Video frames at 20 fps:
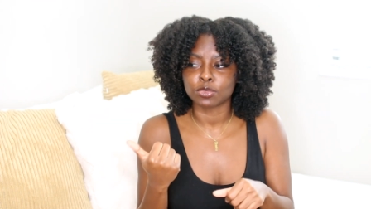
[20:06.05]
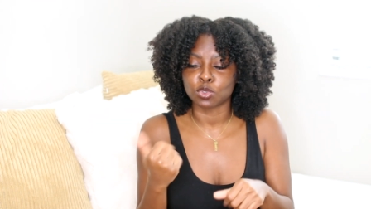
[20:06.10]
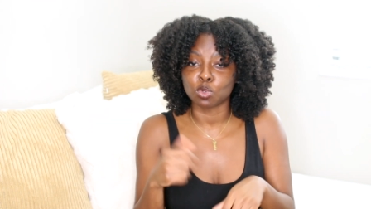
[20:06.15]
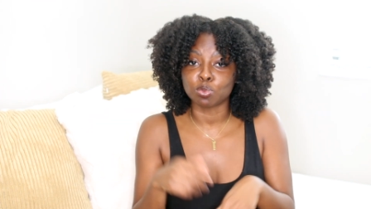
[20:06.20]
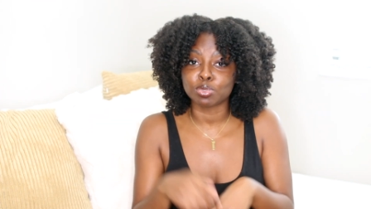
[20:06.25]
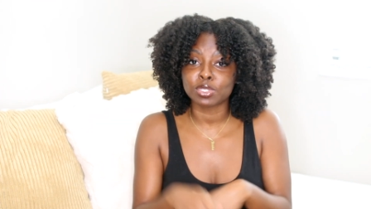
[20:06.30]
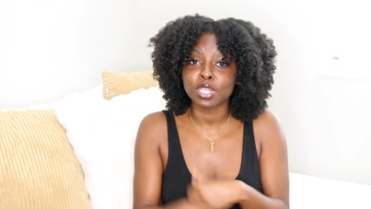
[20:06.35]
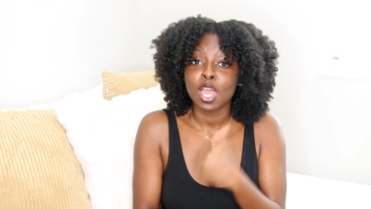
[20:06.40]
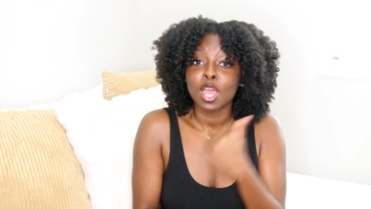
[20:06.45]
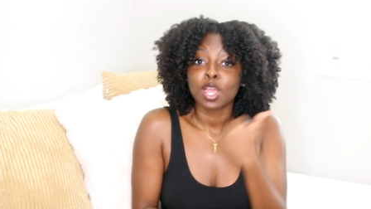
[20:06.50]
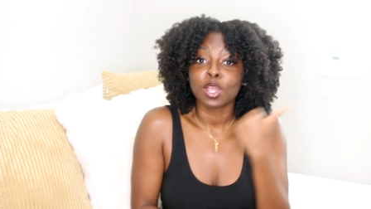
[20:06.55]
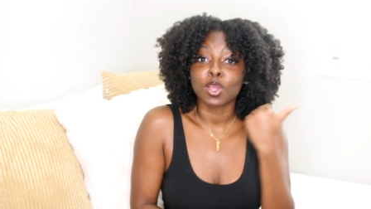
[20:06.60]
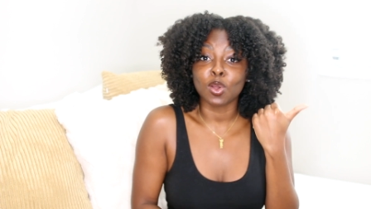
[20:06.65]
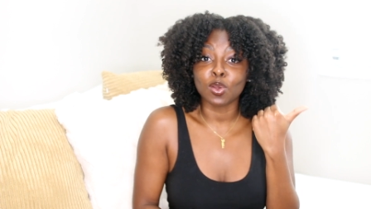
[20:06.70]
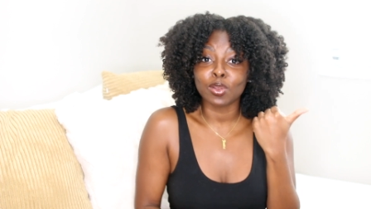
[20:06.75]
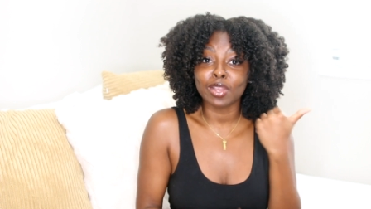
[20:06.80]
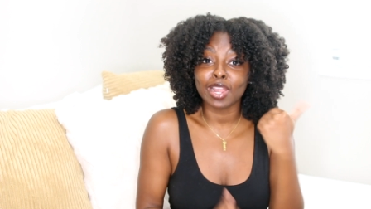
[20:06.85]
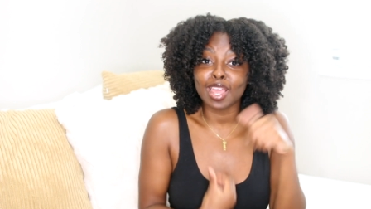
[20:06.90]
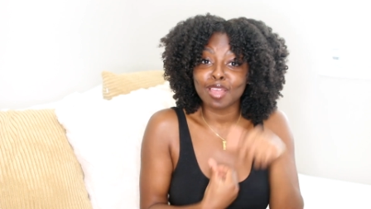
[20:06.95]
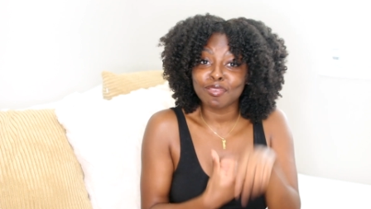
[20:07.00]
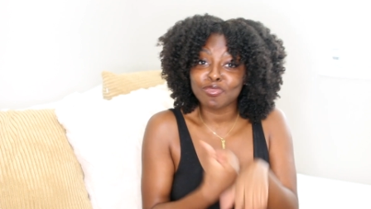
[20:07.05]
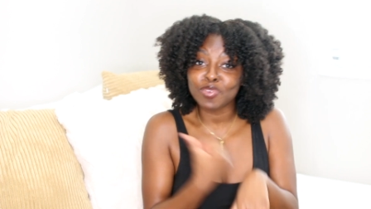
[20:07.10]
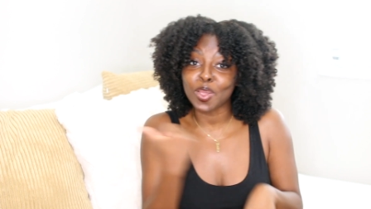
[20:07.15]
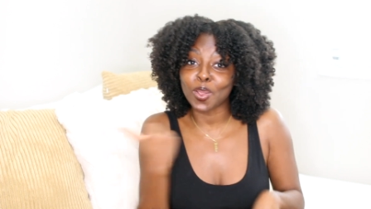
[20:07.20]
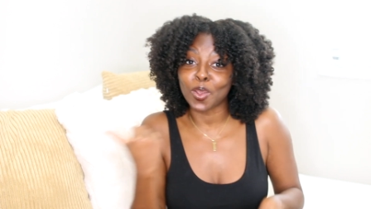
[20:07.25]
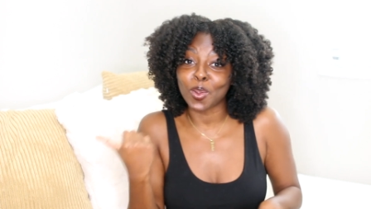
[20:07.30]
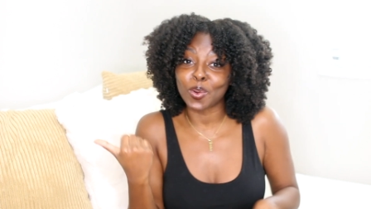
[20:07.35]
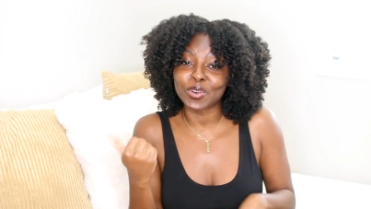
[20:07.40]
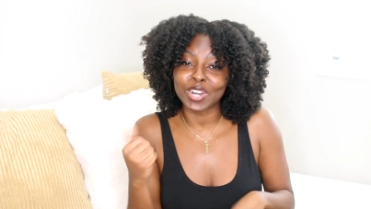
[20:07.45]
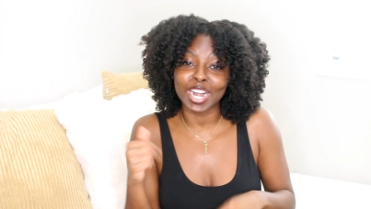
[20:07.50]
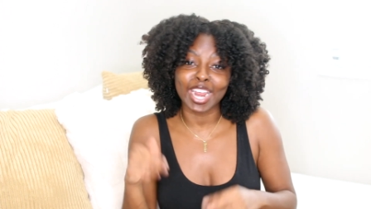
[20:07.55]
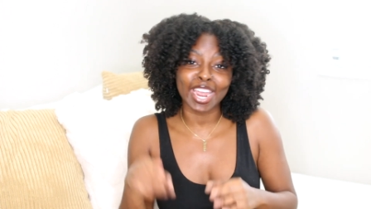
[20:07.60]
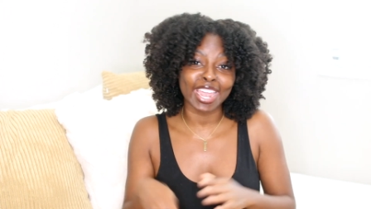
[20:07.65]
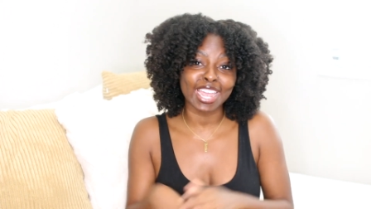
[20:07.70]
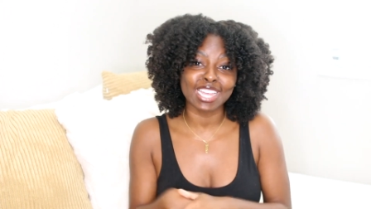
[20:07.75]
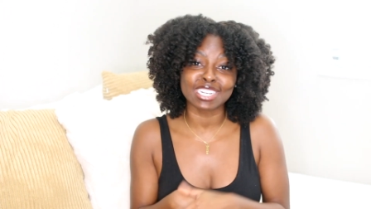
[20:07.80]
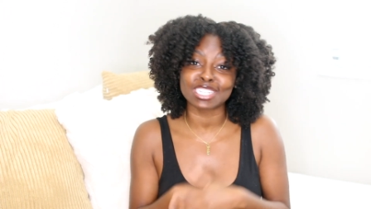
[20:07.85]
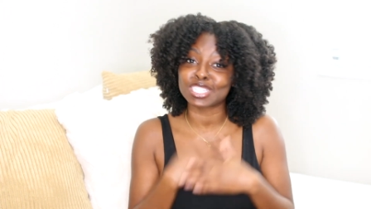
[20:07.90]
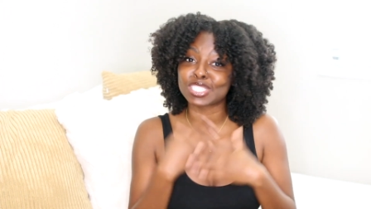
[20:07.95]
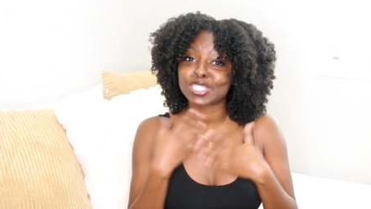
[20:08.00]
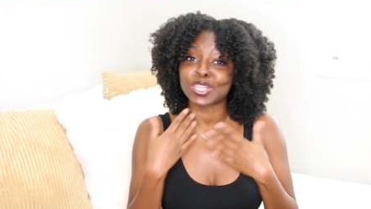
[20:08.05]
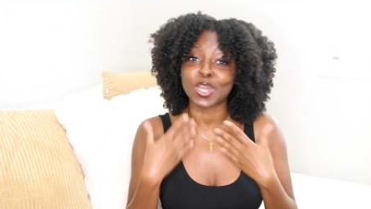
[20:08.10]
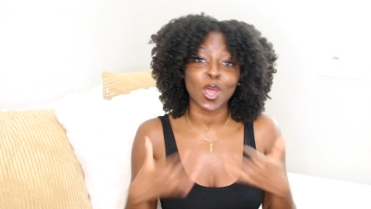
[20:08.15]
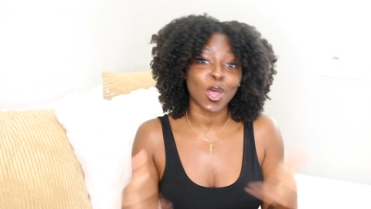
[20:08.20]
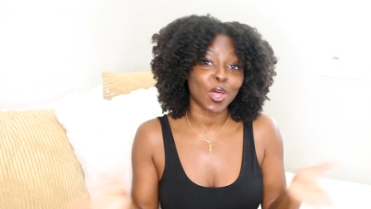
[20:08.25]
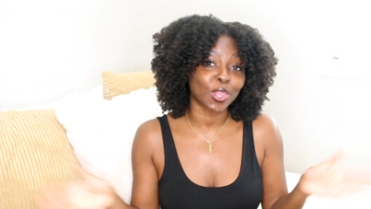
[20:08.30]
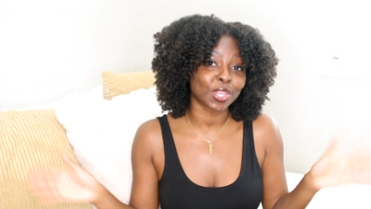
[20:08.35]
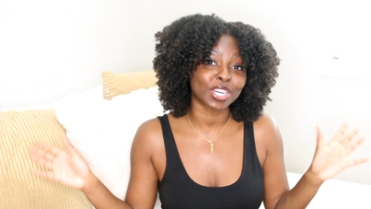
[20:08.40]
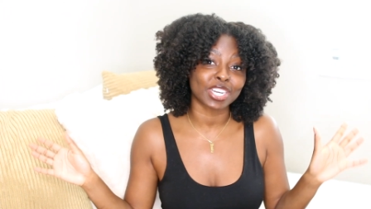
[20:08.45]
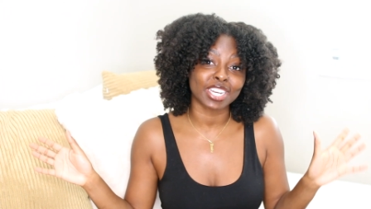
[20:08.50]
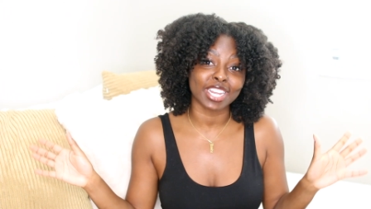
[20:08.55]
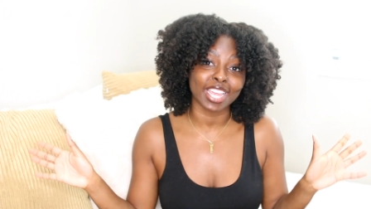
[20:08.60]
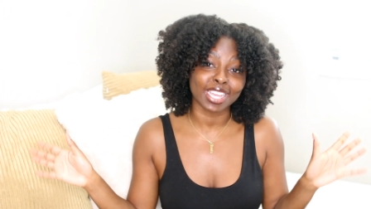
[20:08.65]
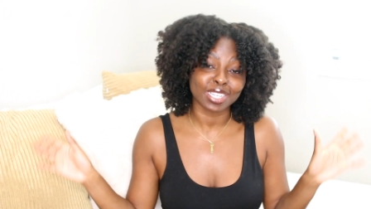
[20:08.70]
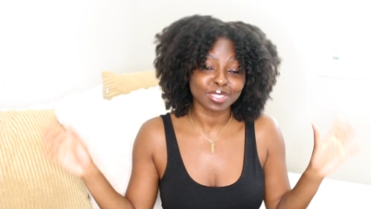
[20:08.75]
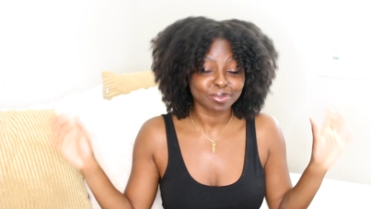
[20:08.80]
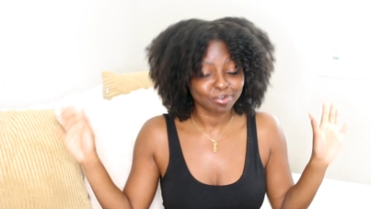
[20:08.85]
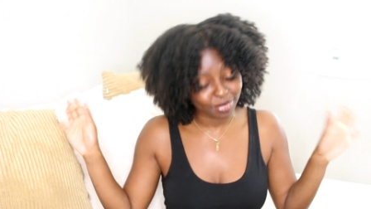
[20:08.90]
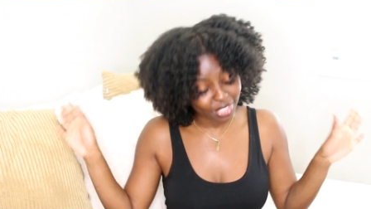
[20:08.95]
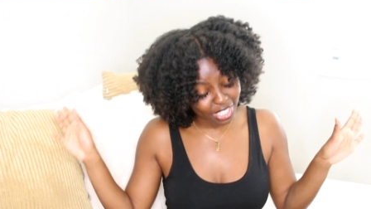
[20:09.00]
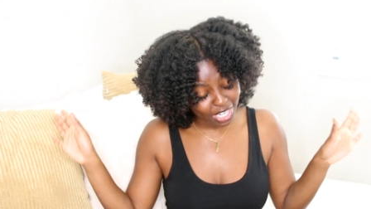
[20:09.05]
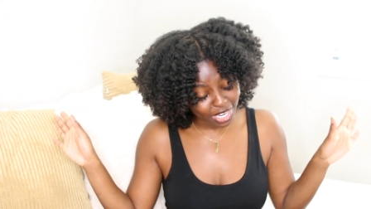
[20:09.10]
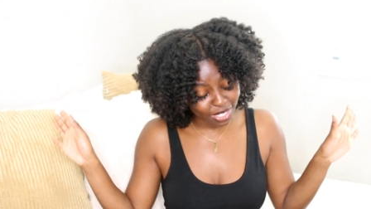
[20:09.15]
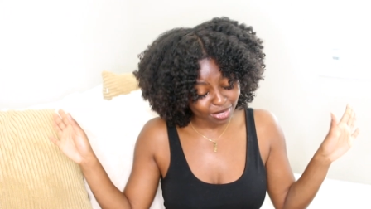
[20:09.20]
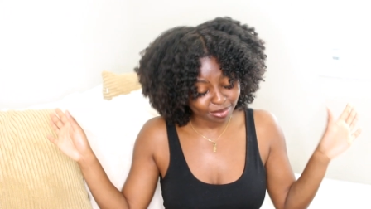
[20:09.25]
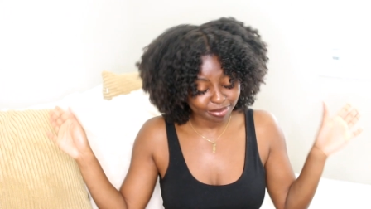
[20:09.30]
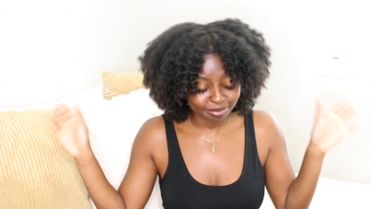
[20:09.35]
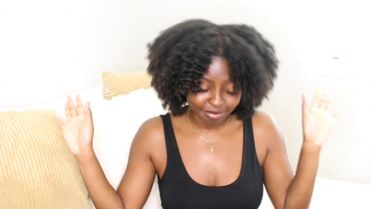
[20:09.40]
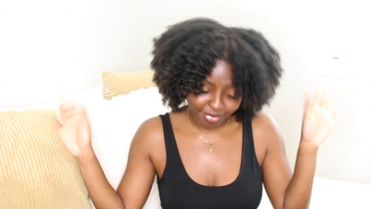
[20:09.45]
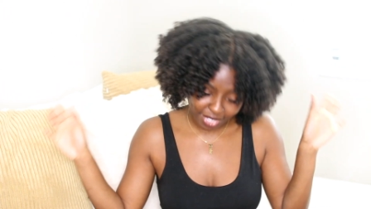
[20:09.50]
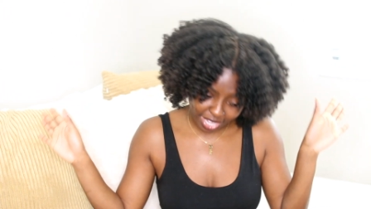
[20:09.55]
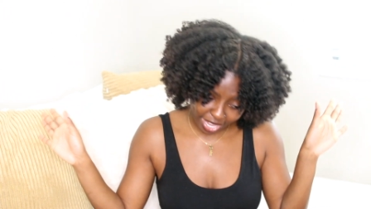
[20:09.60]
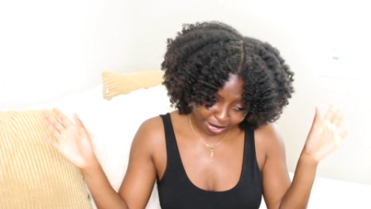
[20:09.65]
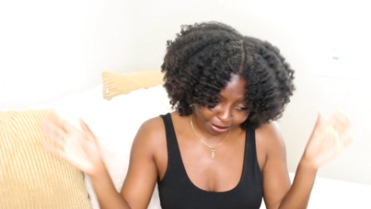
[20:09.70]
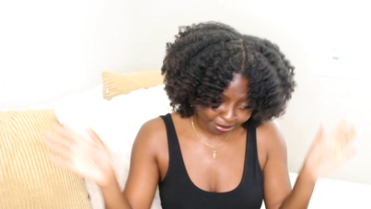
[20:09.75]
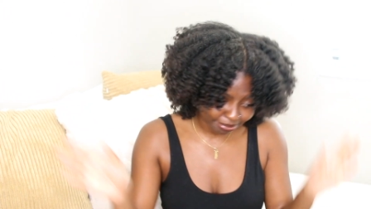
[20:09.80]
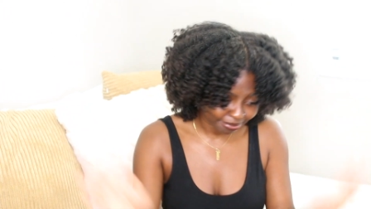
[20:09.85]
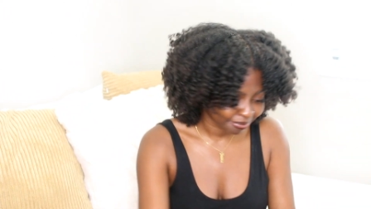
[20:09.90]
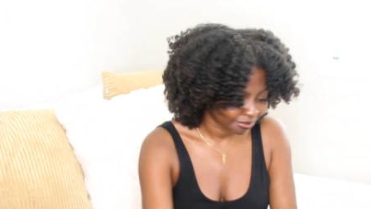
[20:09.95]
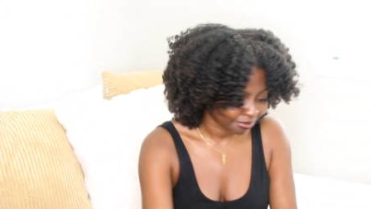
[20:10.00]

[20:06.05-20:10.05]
oops, go left, go right, and just call it a day. You know, hey.